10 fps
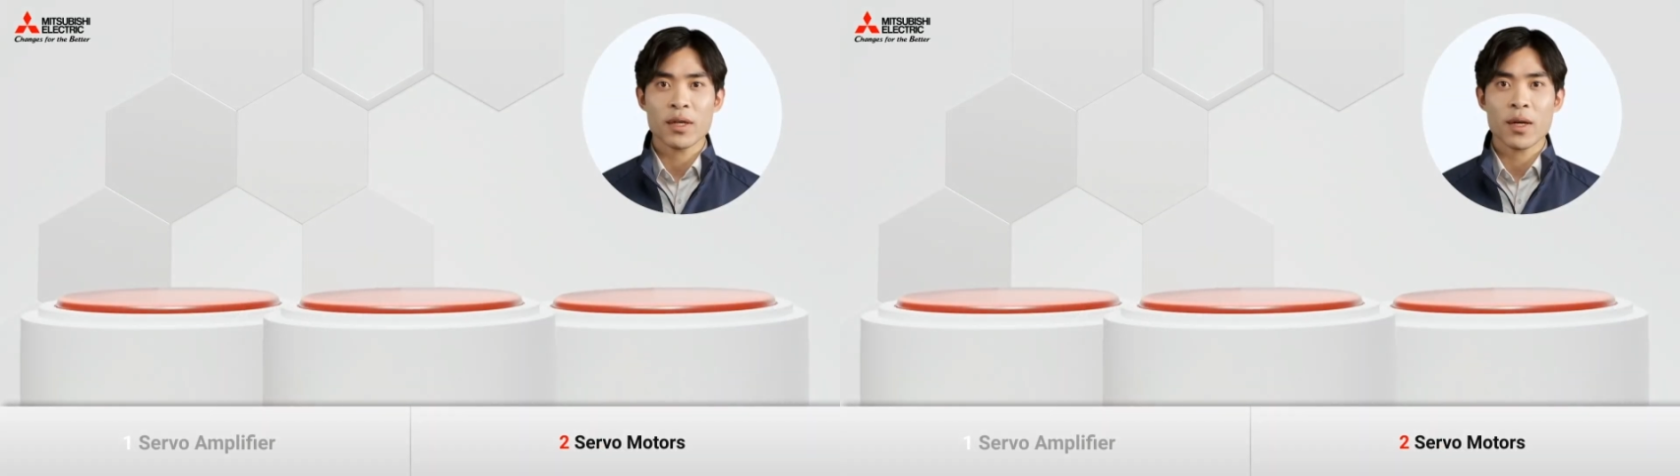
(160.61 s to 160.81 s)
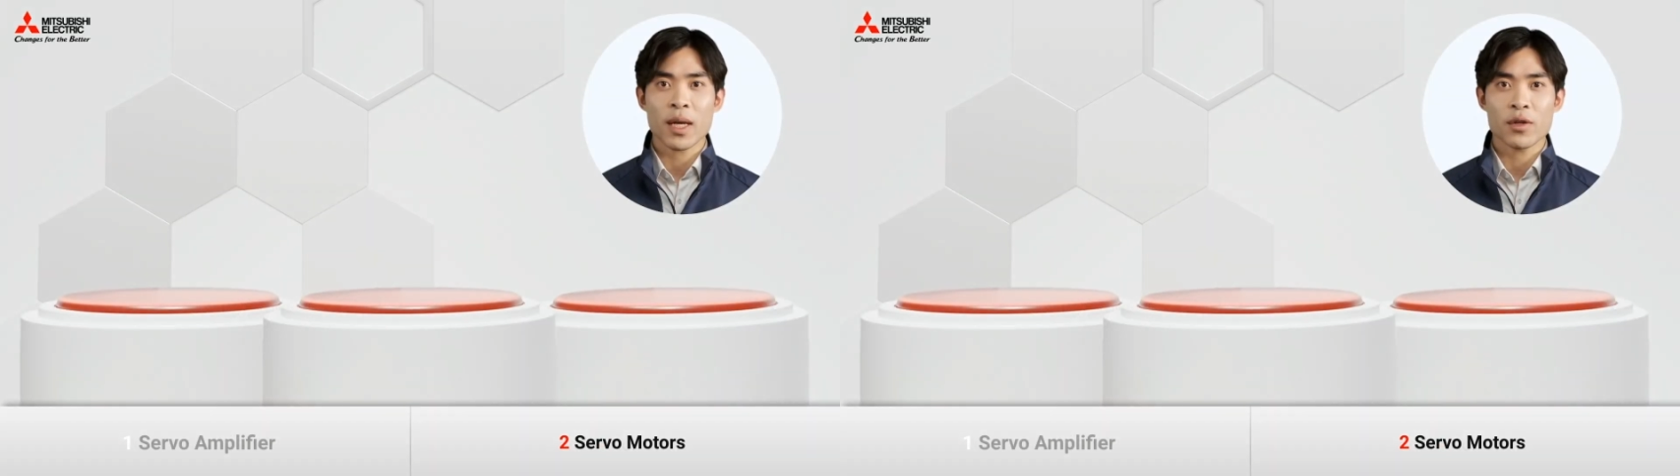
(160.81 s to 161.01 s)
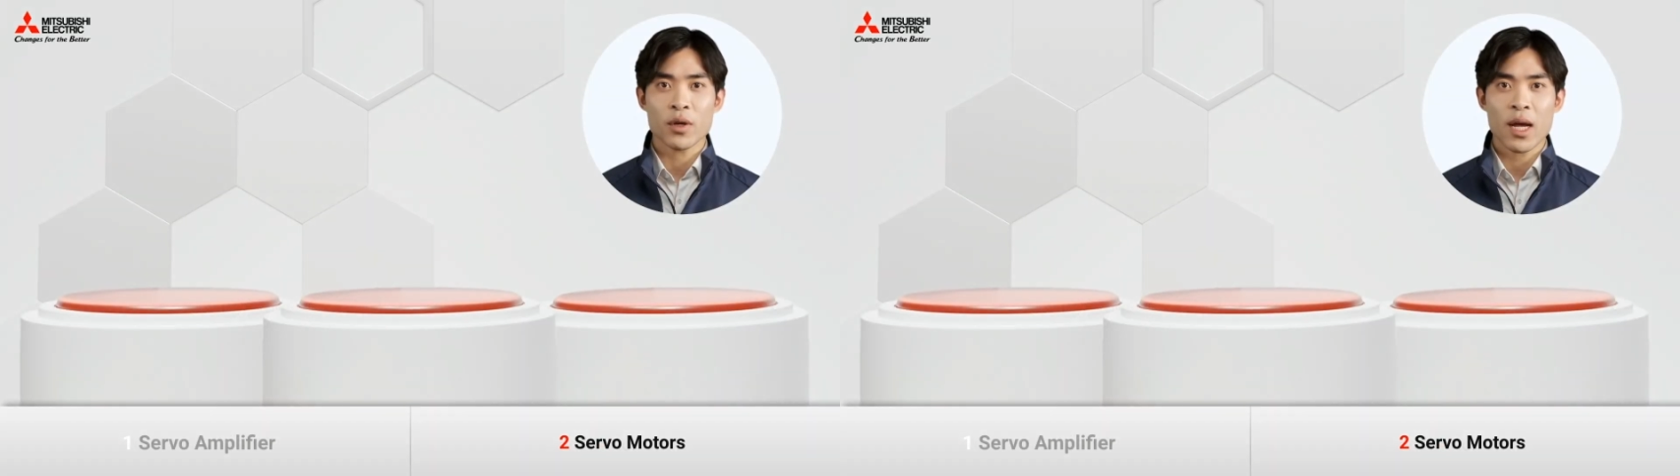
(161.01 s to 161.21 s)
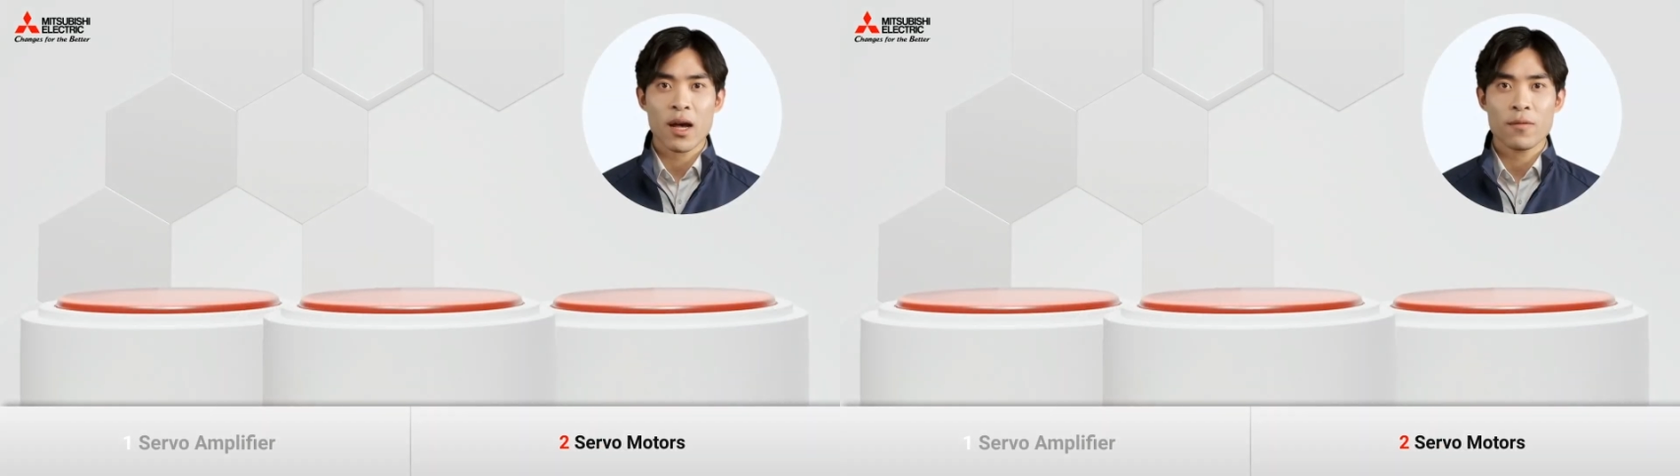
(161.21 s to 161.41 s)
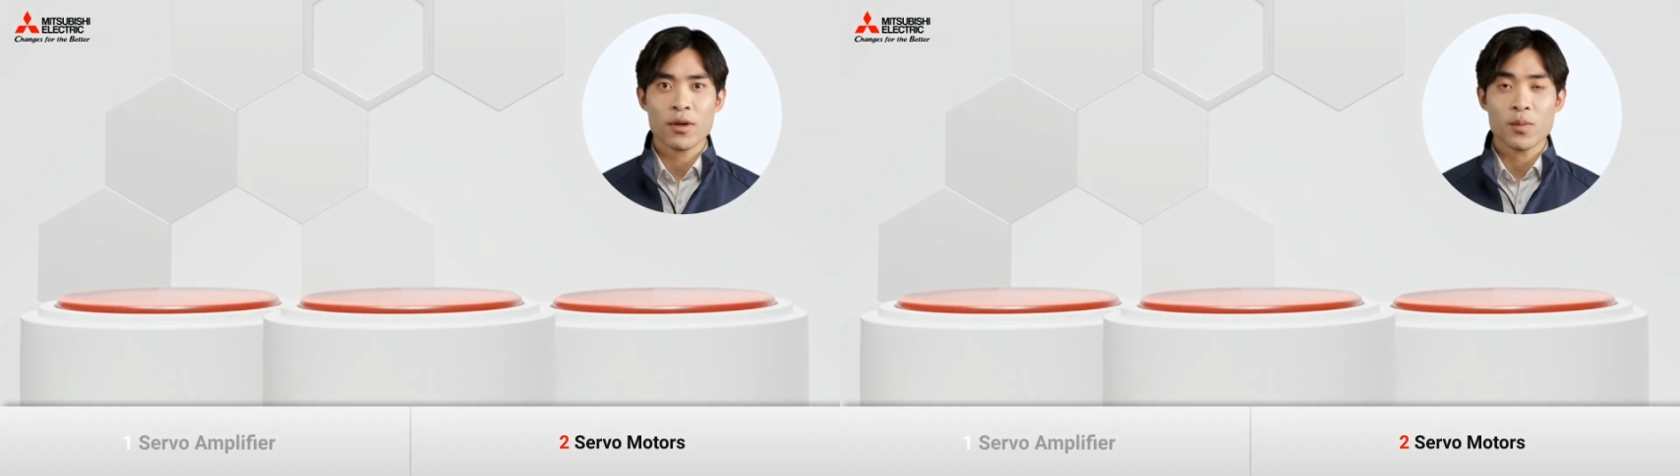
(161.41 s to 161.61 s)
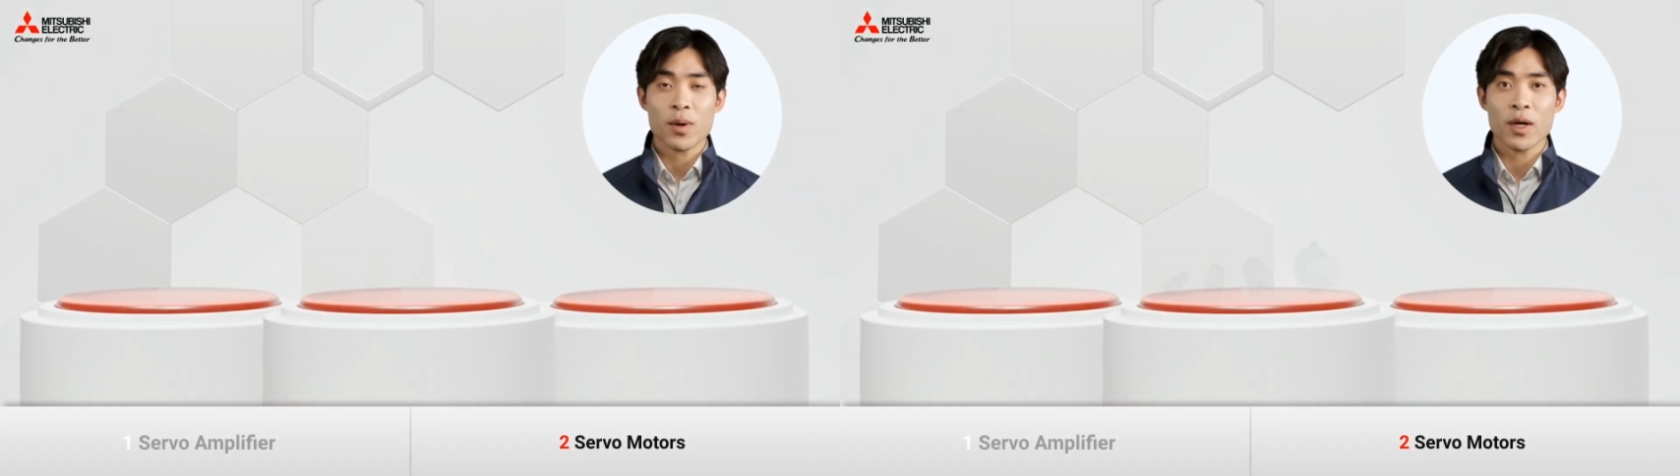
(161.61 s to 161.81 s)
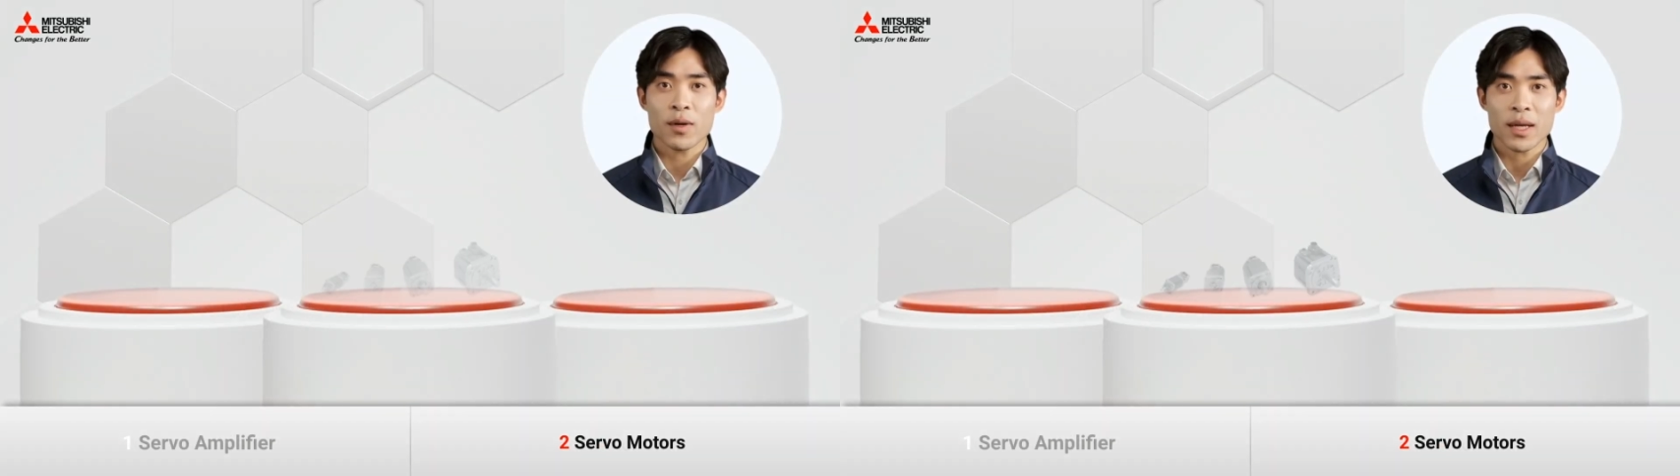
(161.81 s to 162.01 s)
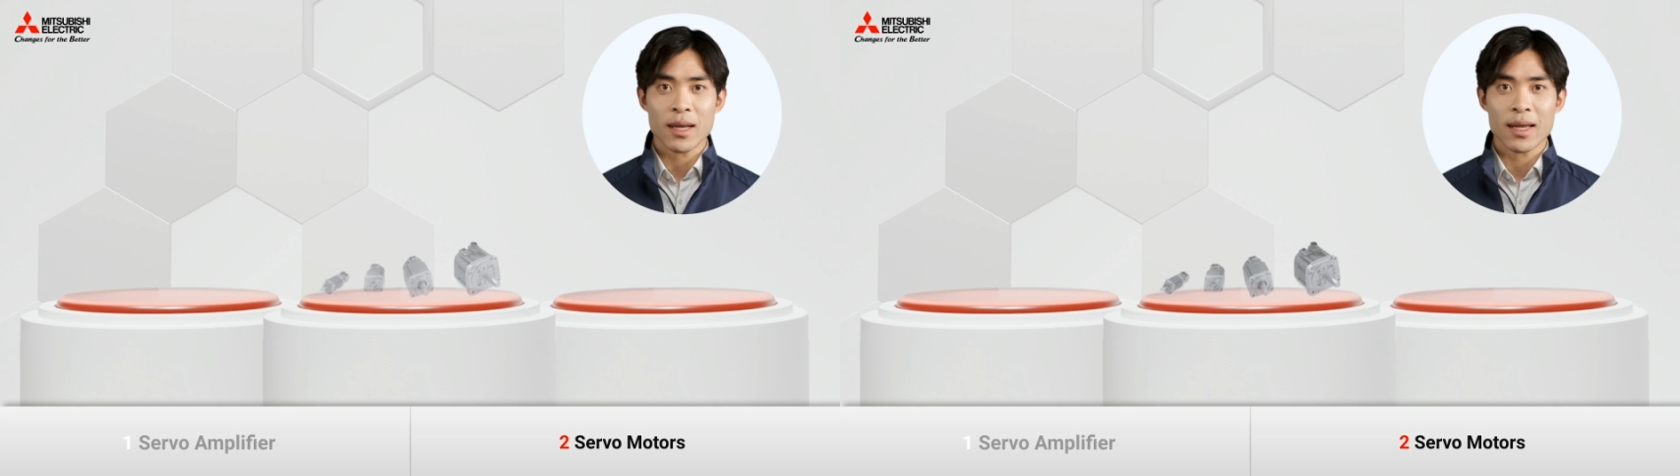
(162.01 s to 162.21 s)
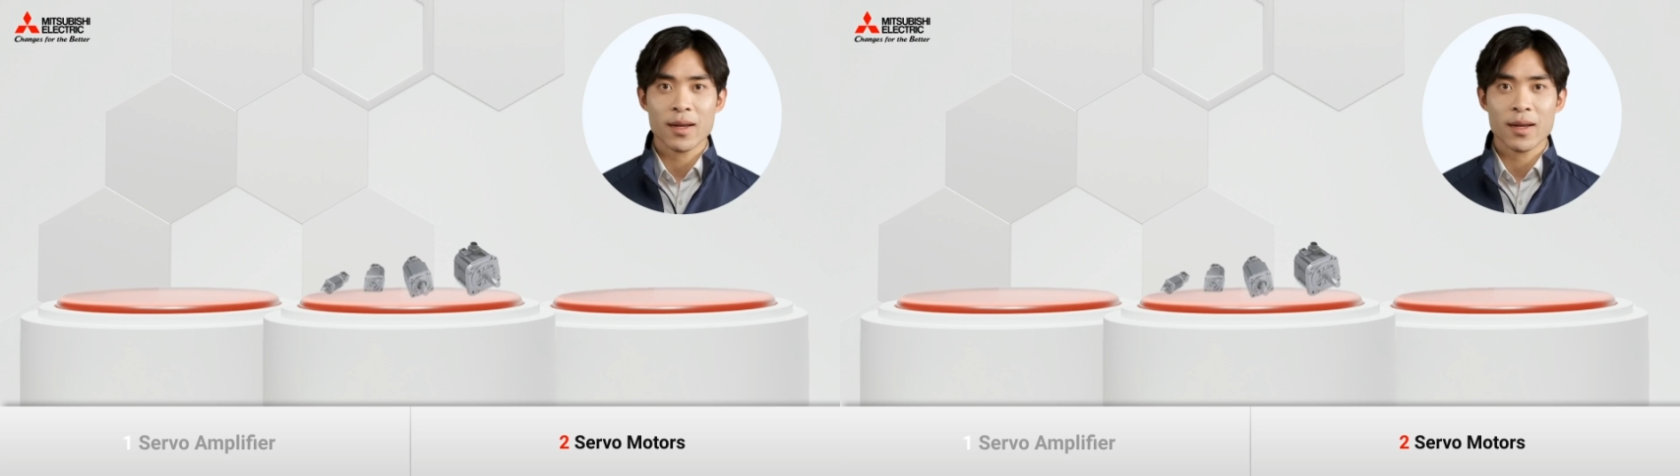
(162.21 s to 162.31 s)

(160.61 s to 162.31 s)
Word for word: Electric offers rotary,